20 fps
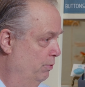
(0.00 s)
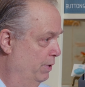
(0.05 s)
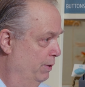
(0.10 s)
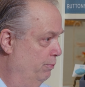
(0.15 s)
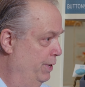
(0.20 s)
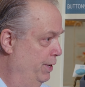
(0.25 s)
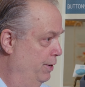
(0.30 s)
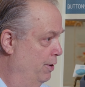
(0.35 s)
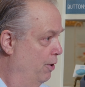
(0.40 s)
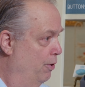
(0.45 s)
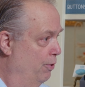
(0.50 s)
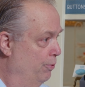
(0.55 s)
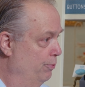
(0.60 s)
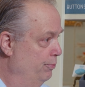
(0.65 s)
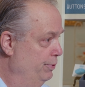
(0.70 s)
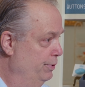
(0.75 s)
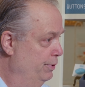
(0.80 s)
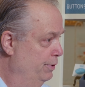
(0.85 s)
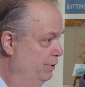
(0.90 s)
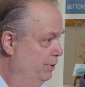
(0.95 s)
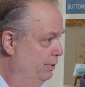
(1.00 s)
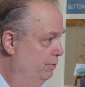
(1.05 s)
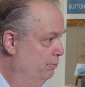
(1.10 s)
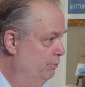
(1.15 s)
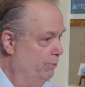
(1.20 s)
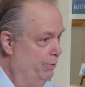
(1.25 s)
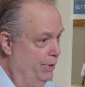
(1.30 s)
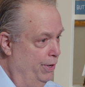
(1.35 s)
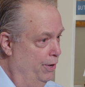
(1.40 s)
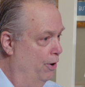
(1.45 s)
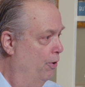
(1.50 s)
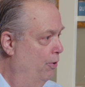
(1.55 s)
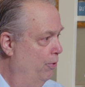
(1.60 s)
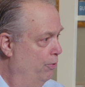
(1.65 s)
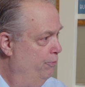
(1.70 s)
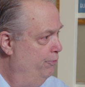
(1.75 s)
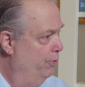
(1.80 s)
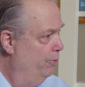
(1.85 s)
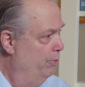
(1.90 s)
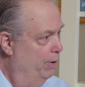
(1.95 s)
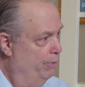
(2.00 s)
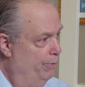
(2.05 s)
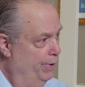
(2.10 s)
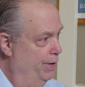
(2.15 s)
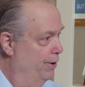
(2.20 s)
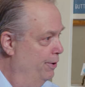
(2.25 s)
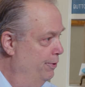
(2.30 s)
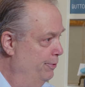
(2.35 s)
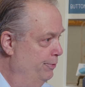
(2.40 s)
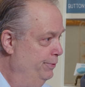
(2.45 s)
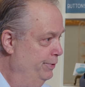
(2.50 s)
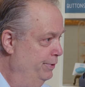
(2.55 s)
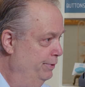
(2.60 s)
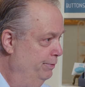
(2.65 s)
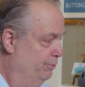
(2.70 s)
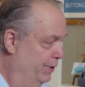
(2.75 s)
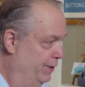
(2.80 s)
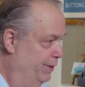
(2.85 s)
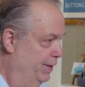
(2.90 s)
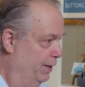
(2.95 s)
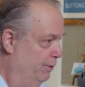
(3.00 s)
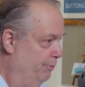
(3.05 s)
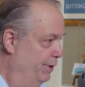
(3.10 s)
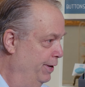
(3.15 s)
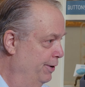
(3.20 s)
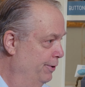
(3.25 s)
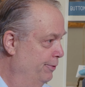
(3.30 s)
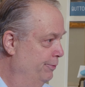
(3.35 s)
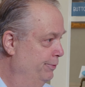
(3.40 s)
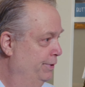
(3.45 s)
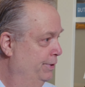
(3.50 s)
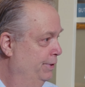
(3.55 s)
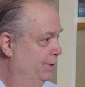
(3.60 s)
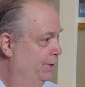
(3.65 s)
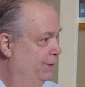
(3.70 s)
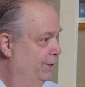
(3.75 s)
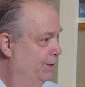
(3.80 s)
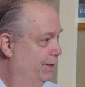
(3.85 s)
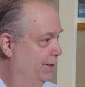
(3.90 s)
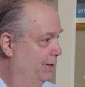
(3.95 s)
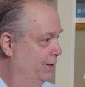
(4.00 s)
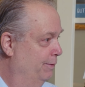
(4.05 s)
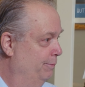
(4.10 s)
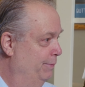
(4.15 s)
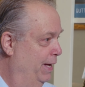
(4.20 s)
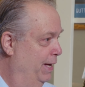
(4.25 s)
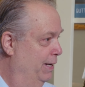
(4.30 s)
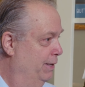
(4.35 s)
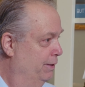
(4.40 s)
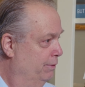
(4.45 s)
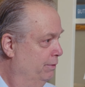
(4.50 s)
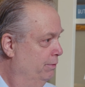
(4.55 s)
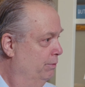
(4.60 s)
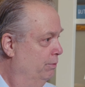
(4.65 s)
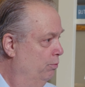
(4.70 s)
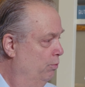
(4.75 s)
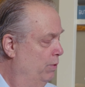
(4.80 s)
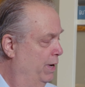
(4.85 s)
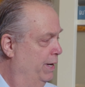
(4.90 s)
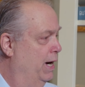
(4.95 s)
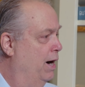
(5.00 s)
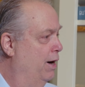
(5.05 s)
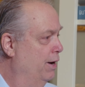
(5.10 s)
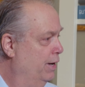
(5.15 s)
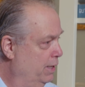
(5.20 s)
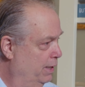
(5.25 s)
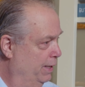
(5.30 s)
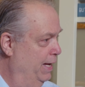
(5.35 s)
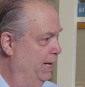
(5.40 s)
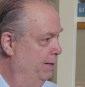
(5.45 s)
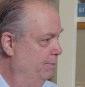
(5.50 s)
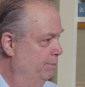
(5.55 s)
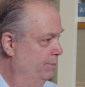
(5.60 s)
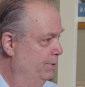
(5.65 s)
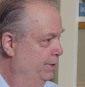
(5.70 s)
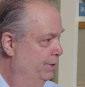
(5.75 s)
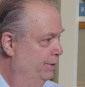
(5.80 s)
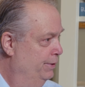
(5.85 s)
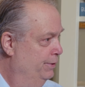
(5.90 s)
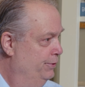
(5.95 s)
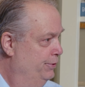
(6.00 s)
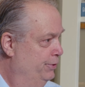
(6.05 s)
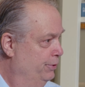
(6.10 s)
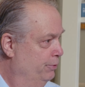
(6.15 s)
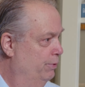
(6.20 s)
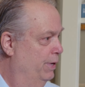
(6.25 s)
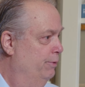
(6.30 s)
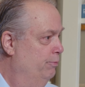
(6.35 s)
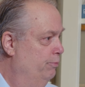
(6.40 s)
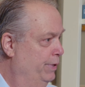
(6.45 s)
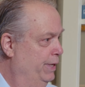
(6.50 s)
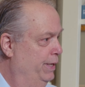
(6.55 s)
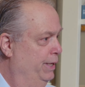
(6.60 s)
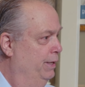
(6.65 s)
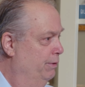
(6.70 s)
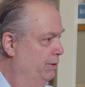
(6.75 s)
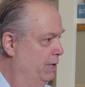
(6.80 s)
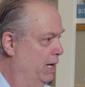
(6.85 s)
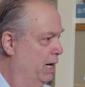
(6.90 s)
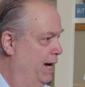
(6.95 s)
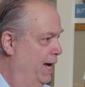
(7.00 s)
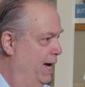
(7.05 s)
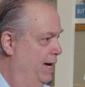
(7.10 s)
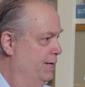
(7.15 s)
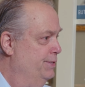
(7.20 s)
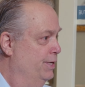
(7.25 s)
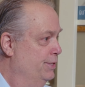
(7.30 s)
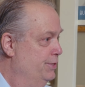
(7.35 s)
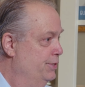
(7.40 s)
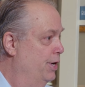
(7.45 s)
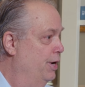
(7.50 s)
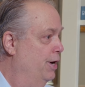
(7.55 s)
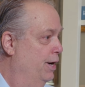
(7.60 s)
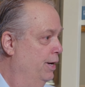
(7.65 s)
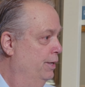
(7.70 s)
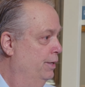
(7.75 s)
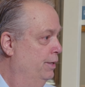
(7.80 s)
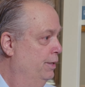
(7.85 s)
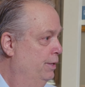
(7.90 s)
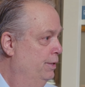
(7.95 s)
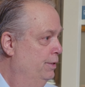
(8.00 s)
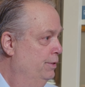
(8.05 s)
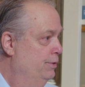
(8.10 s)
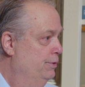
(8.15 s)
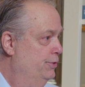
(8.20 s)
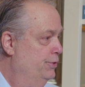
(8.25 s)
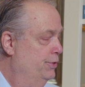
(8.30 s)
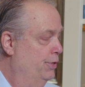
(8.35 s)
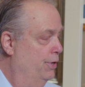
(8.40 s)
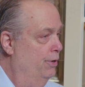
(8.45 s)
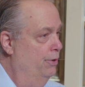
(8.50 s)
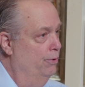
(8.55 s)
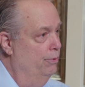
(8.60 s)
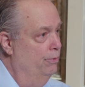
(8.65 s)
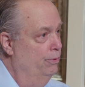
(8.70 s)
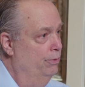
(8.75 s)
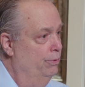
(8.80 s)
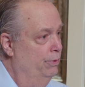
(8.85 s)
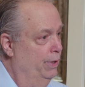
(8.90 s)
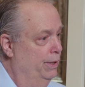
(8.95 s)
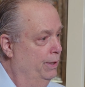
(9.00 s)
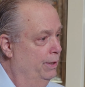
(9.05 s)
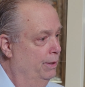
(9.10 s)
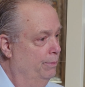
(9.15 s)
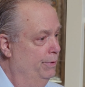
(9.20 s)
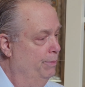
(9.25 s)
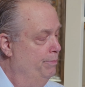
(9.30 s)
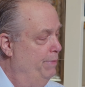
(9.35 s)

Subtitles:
what we own, what we owe for what we own, we think we own, and what our claim to what our assets are. So the